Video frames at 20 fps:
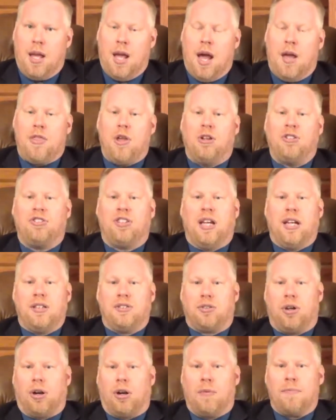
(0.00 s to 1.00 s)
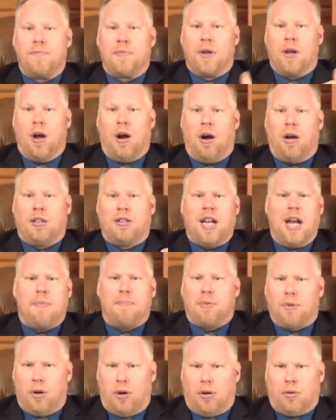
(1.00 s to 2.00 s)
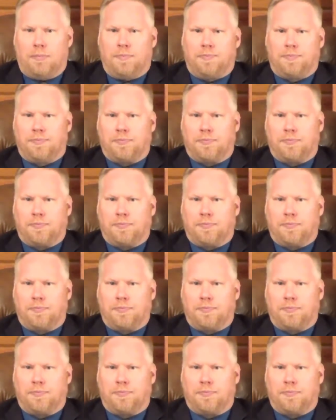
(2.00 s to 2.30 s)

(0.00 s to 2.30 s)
And those things are temporal.